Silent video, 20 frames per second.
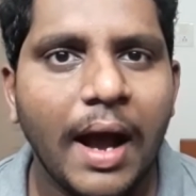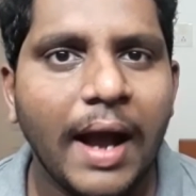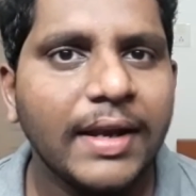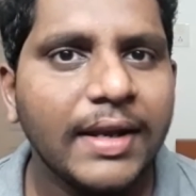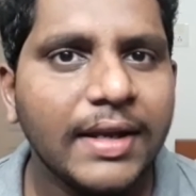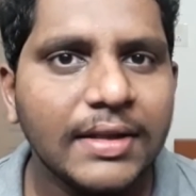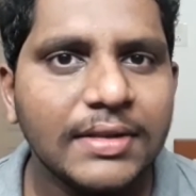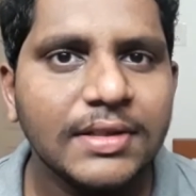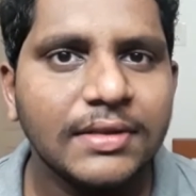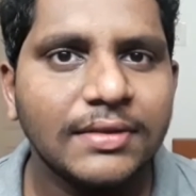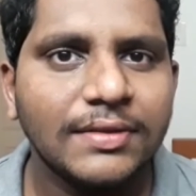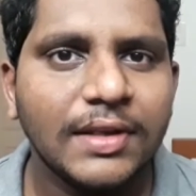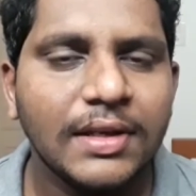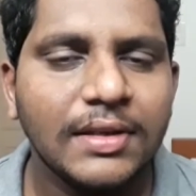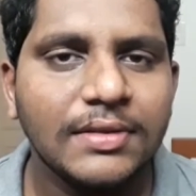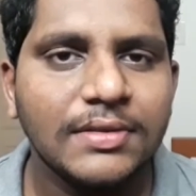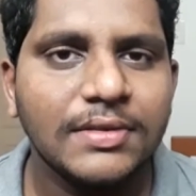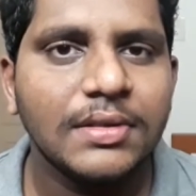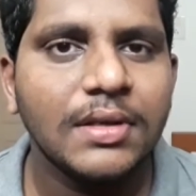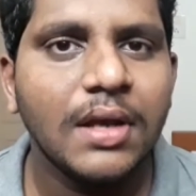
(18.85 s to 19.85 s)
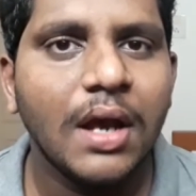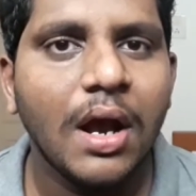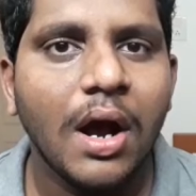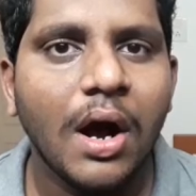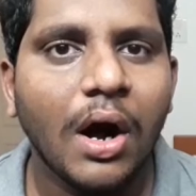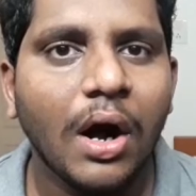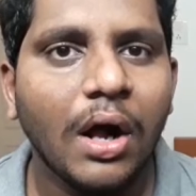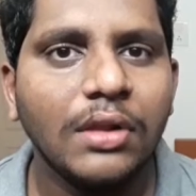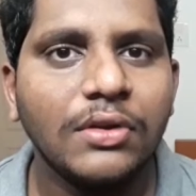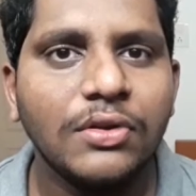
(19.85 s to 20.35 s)
Agriculture science,
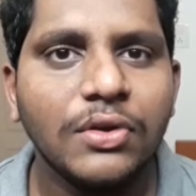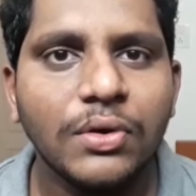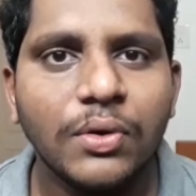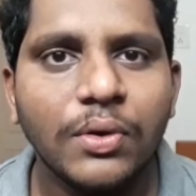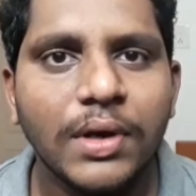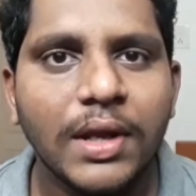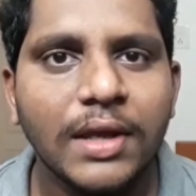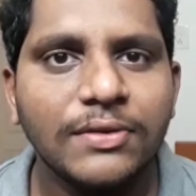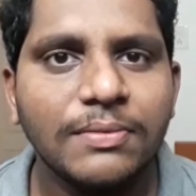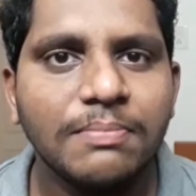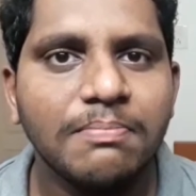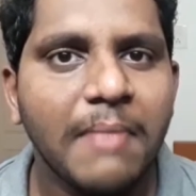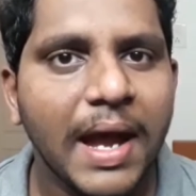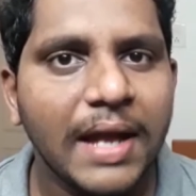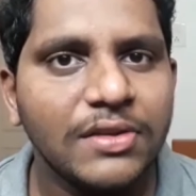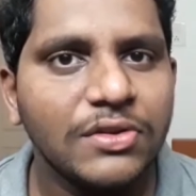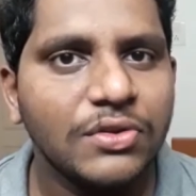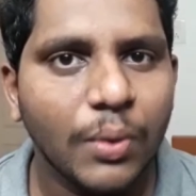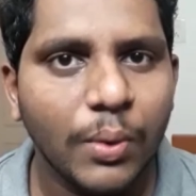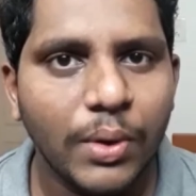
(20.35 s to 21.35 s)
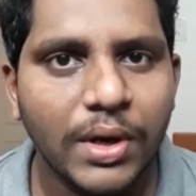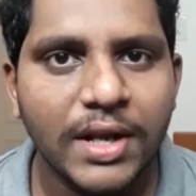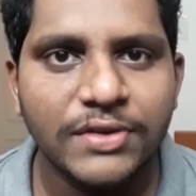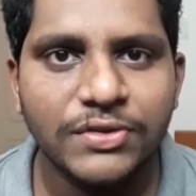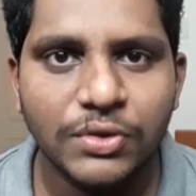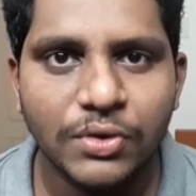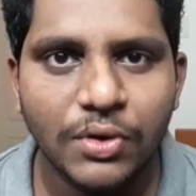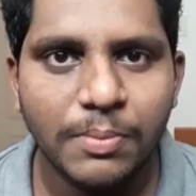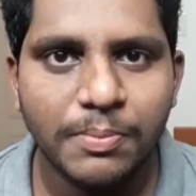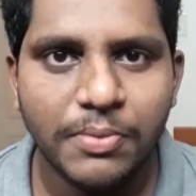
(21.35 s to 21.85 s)
also known as man's
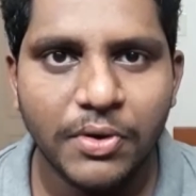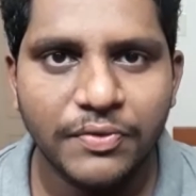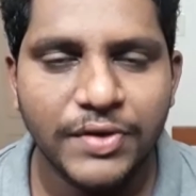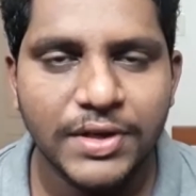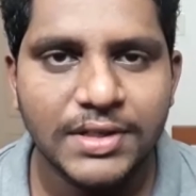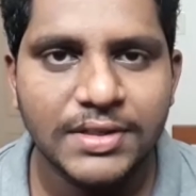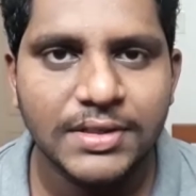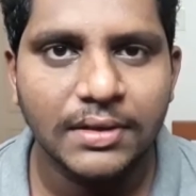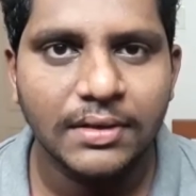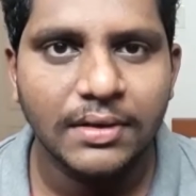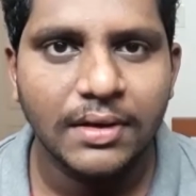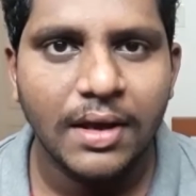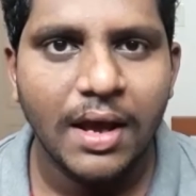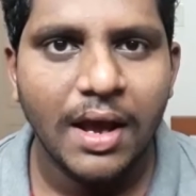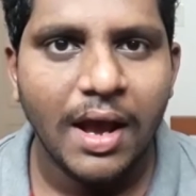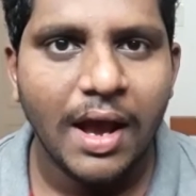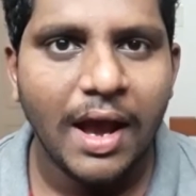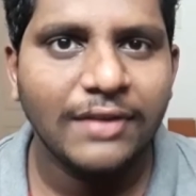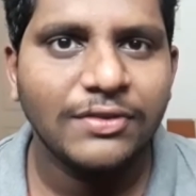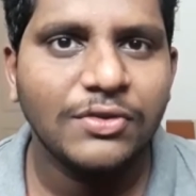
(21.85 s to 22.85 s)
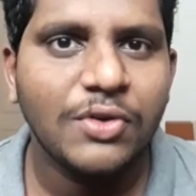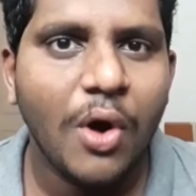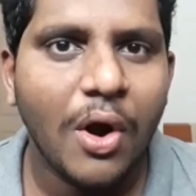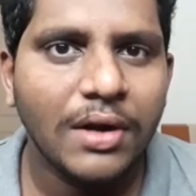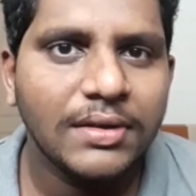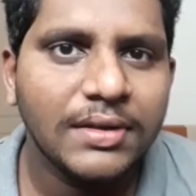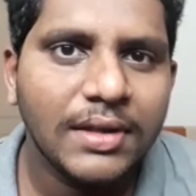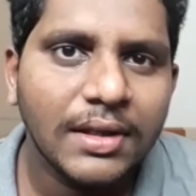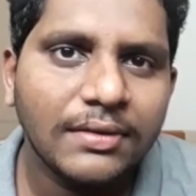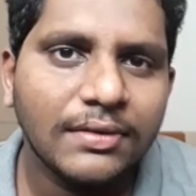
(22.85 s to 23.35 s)
oldest known profession, has
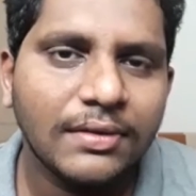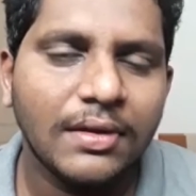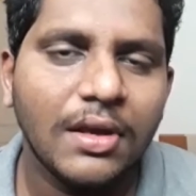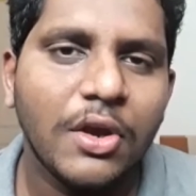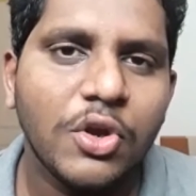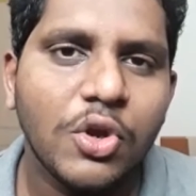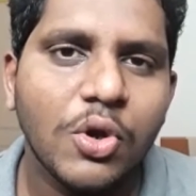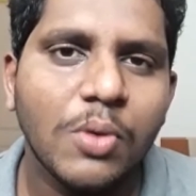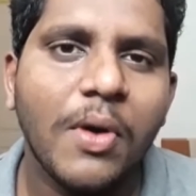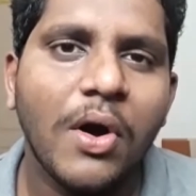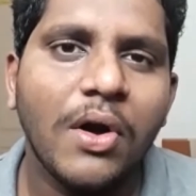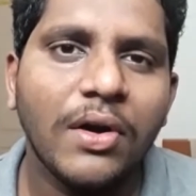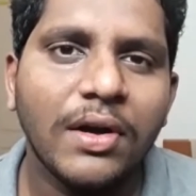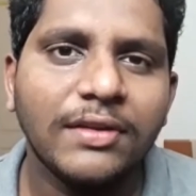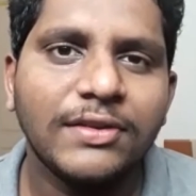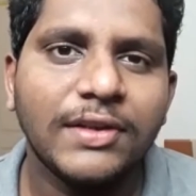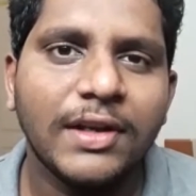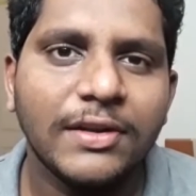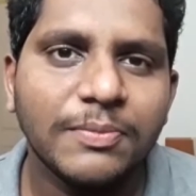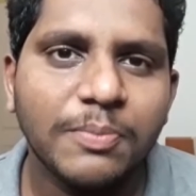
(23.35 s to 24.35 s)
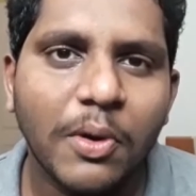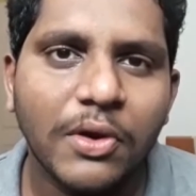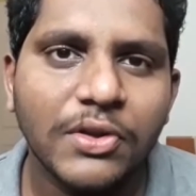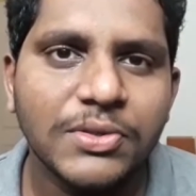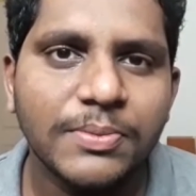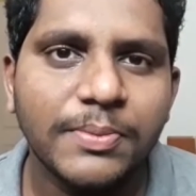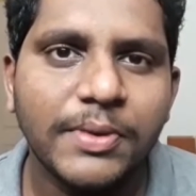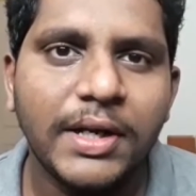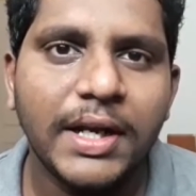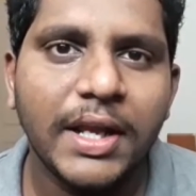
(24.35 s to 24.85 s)
got this humongous
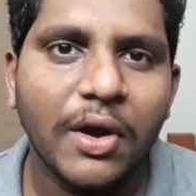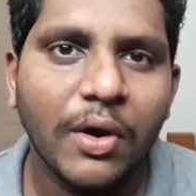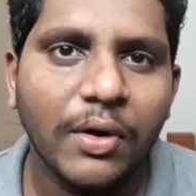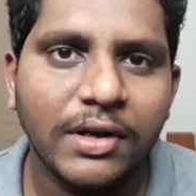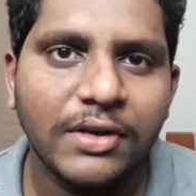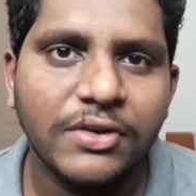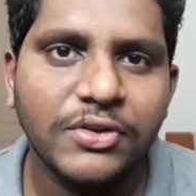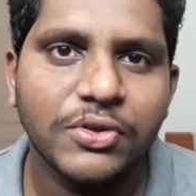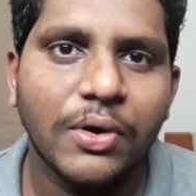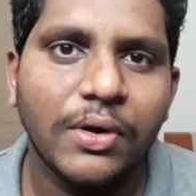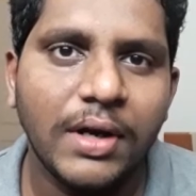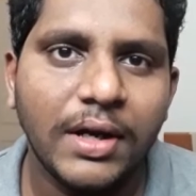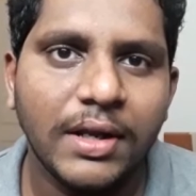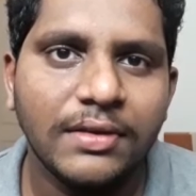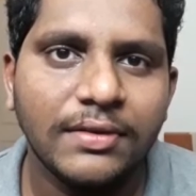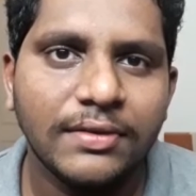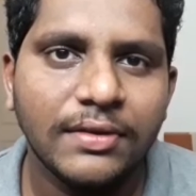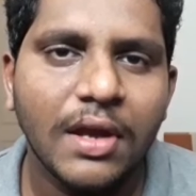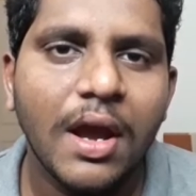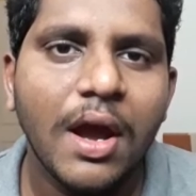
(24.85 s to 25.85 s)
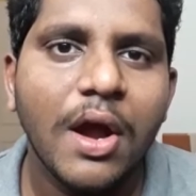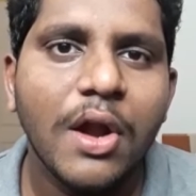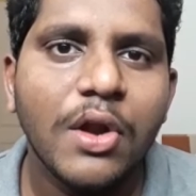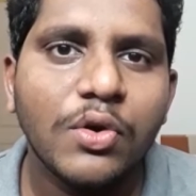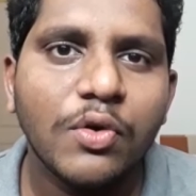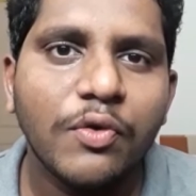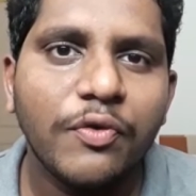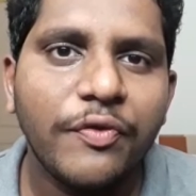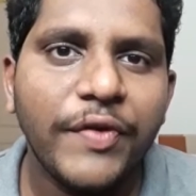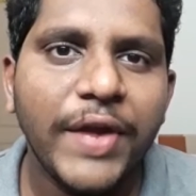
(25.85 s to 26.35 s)
responsibility on its shoulders
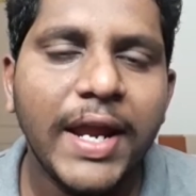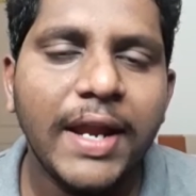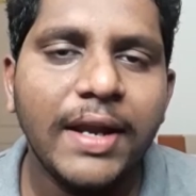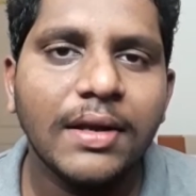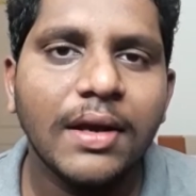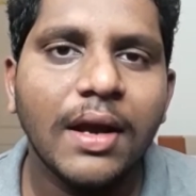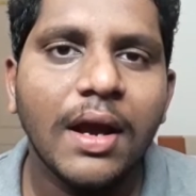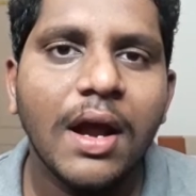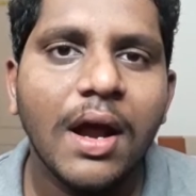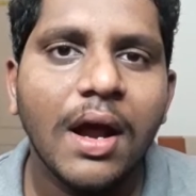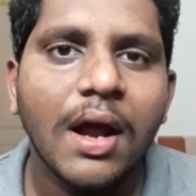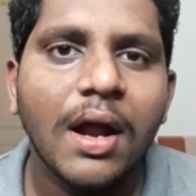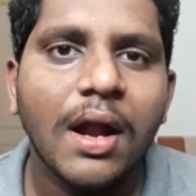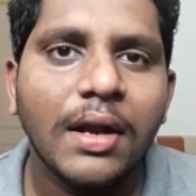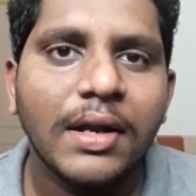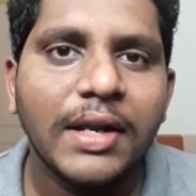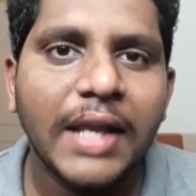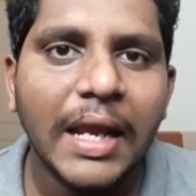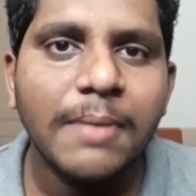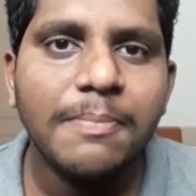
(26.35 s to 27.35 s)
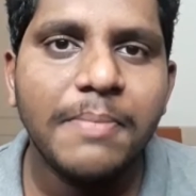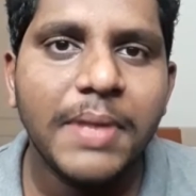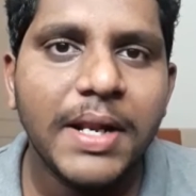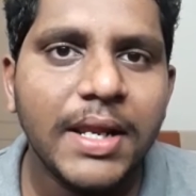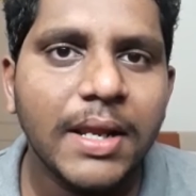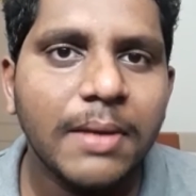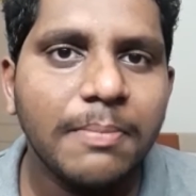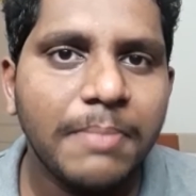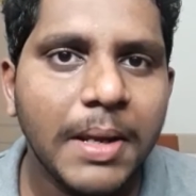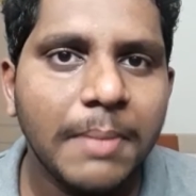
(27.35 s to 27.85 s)
to feed 10
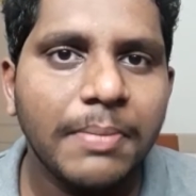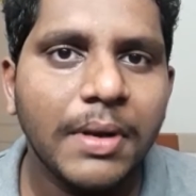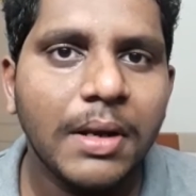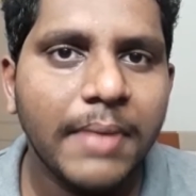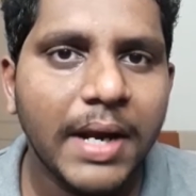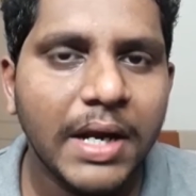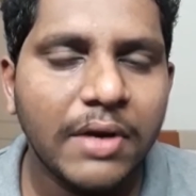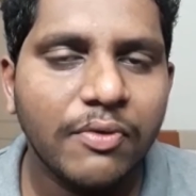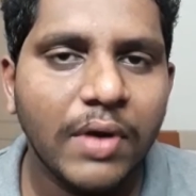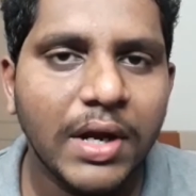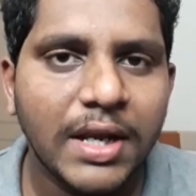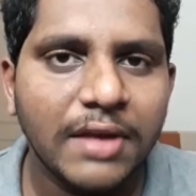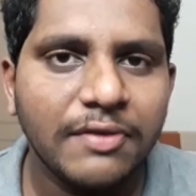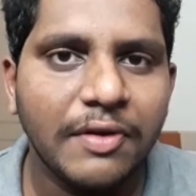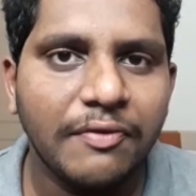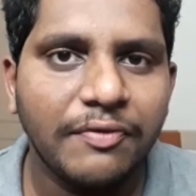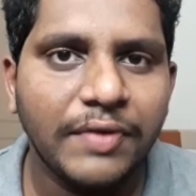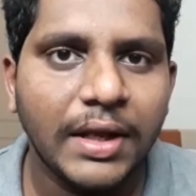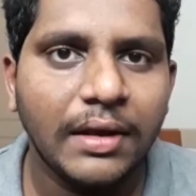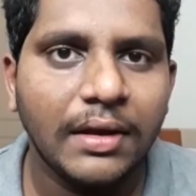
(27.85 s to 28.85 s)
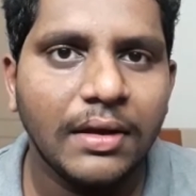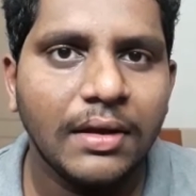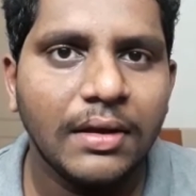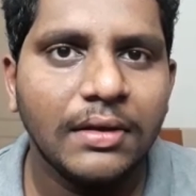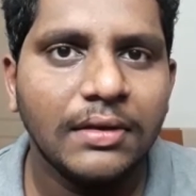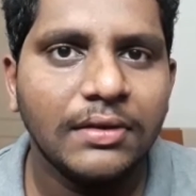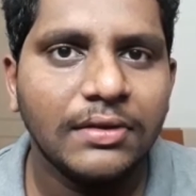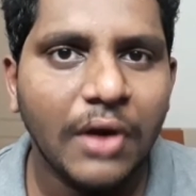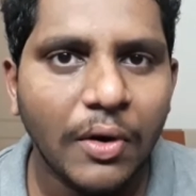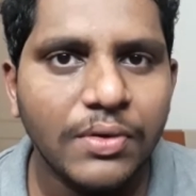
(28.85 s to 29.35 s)
billion people by 2050.
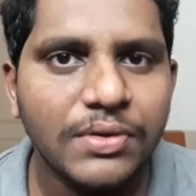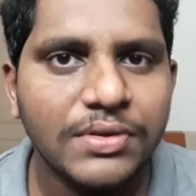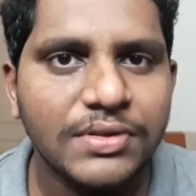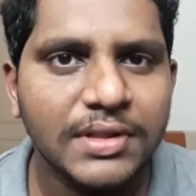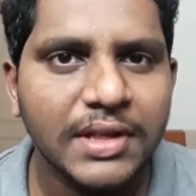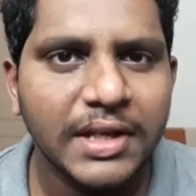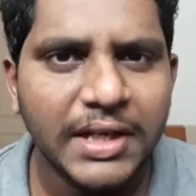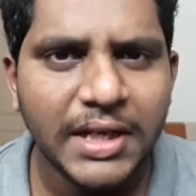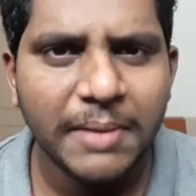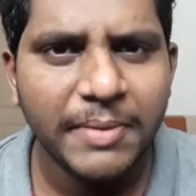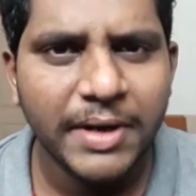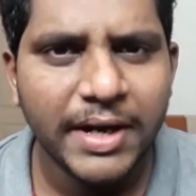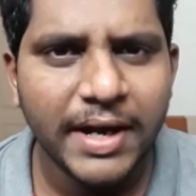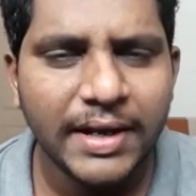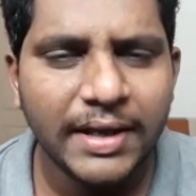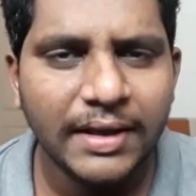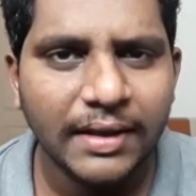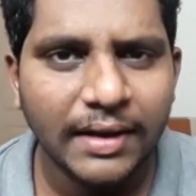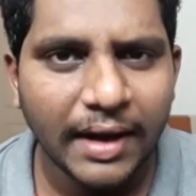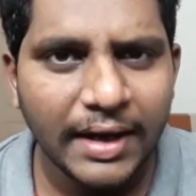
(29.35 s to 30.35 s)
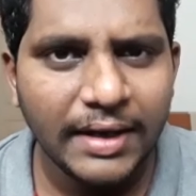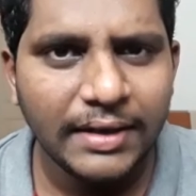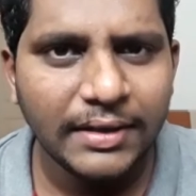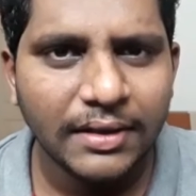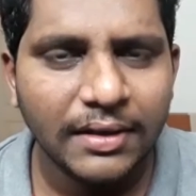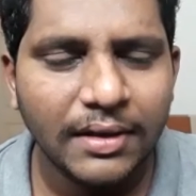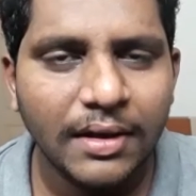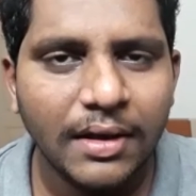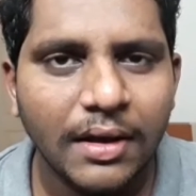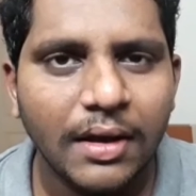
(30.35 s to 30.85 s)
Sounds intimidating,
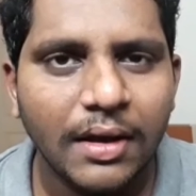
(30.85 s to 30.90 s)
right?